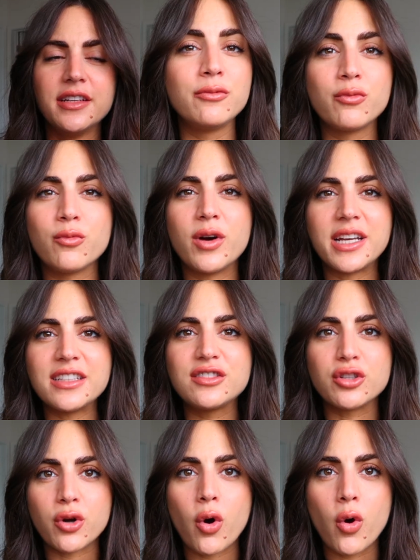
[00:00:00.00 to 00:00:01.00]
When
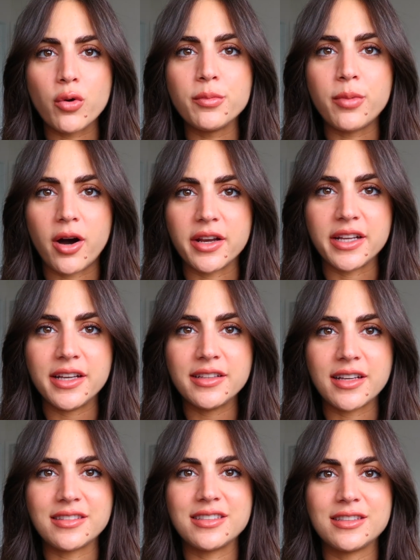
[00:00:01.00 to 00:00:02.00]
it's your own body
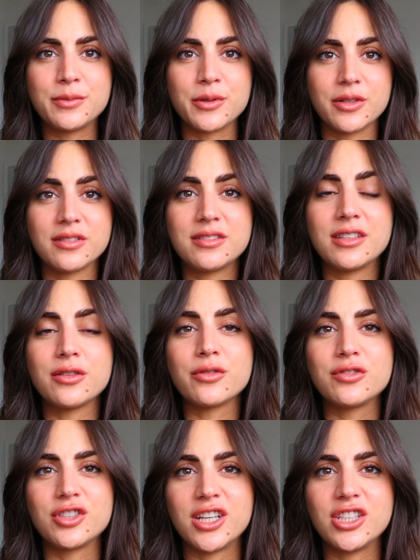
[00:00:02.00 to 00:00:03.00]
that's experiencing
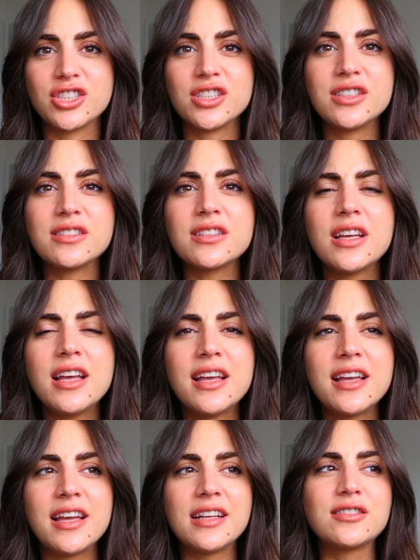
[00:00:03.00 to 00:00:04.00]
those changes,
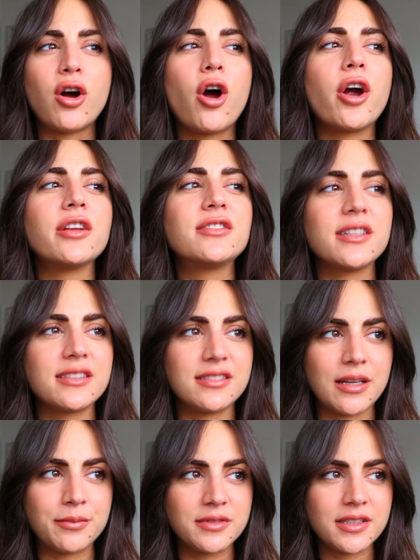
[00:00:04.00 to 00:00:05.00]
it's hard to
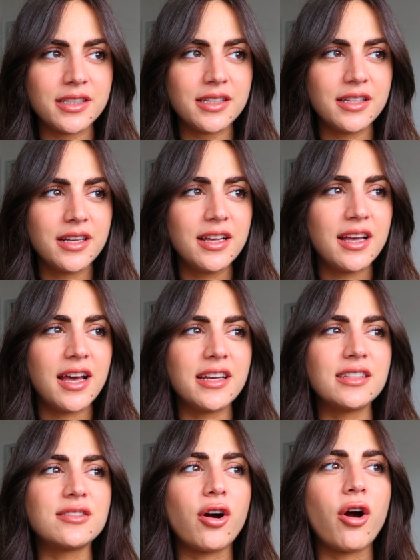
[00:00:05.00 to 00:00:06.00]
accept it,
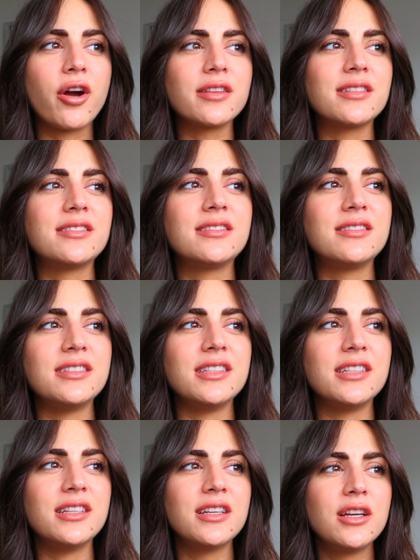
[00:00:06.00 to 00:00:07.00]
and it's hard to
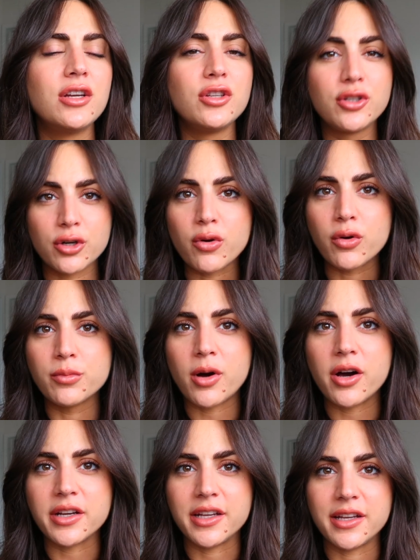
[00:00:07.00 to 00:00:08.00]
see your own
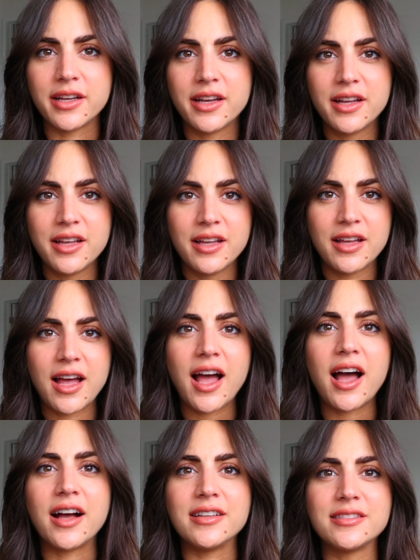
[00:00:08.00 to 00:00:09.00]
body
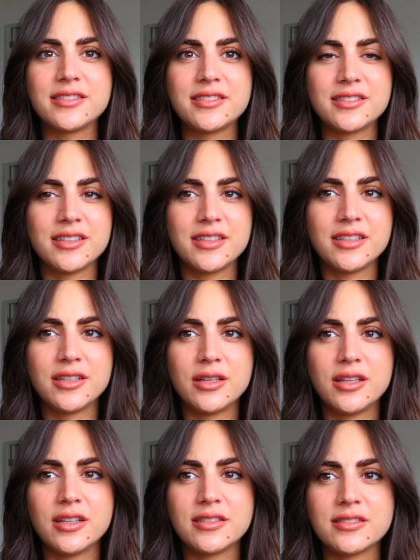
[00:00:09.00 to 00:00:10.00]
as
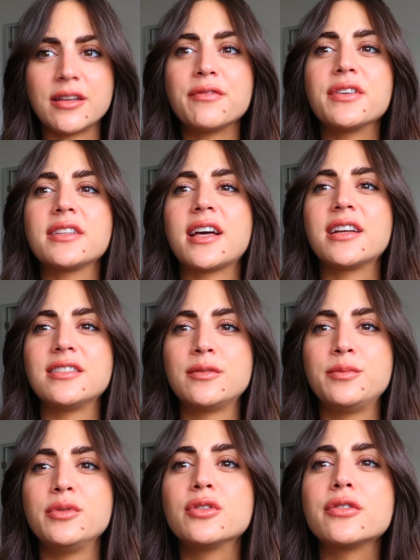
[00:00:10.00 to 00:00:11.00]
something that is
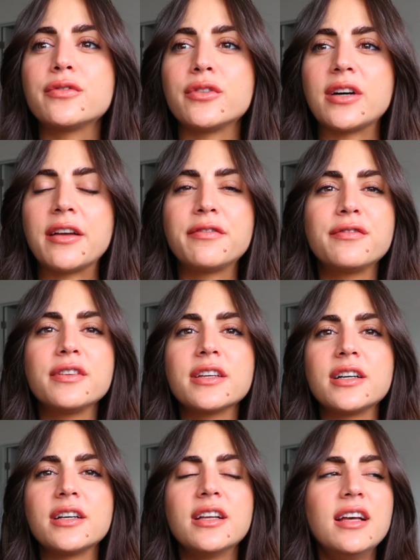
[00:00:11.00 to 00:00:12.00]
beautiful. I
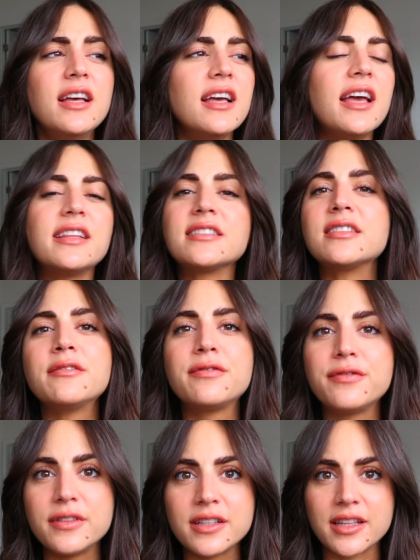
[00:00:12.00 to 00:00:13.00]
feel it doesn't
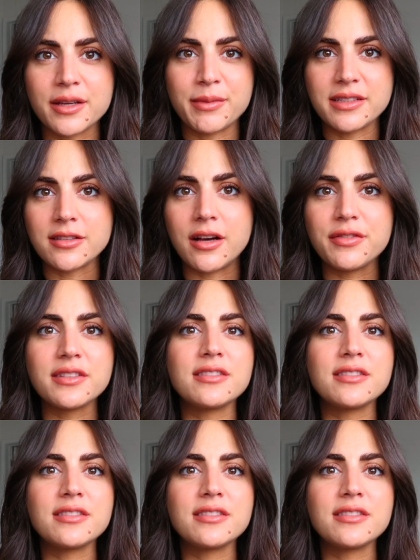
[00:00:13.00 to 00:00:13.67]
feel like myself.